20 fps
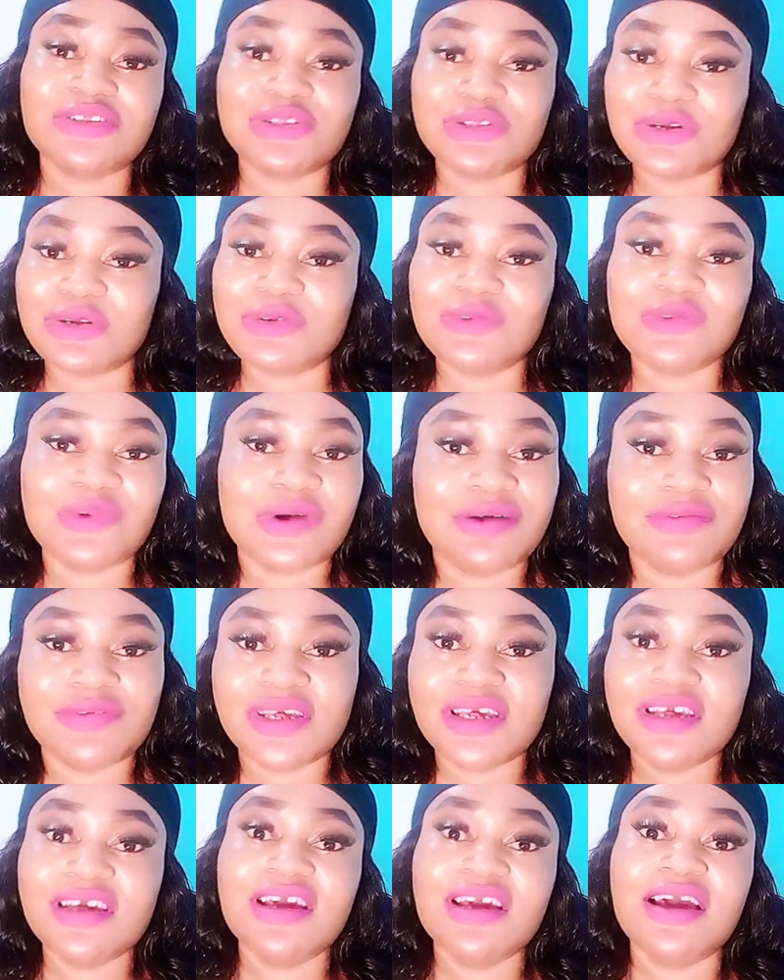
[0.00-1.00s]
Don't
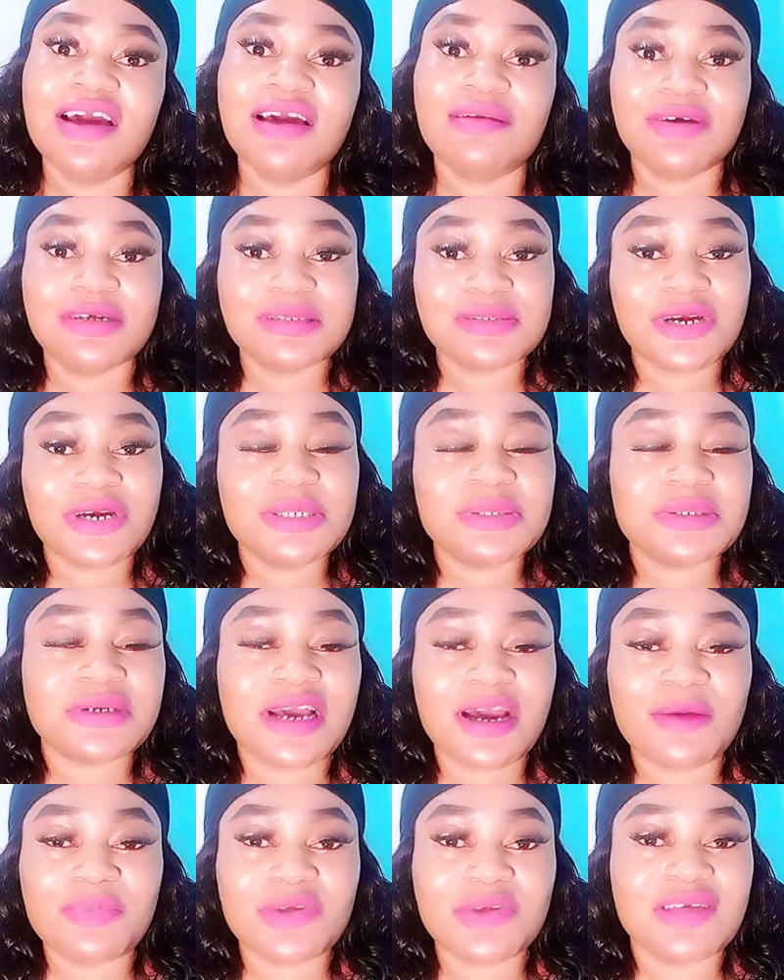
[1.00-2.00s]
worry, but it's going to
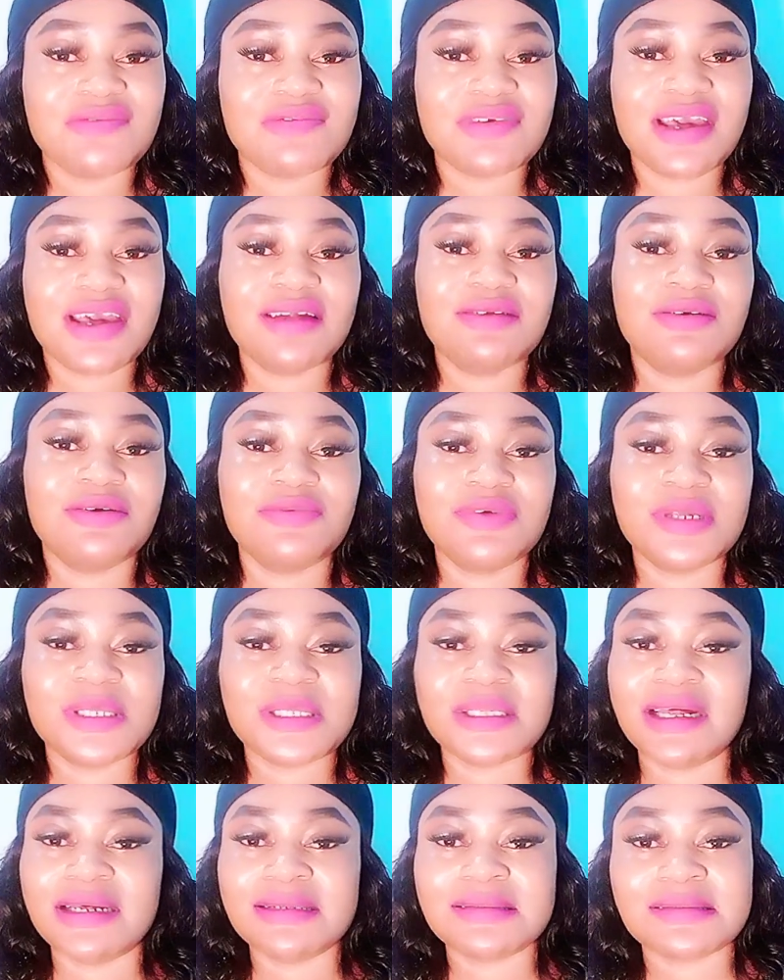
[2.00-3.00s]
help you if you get the original.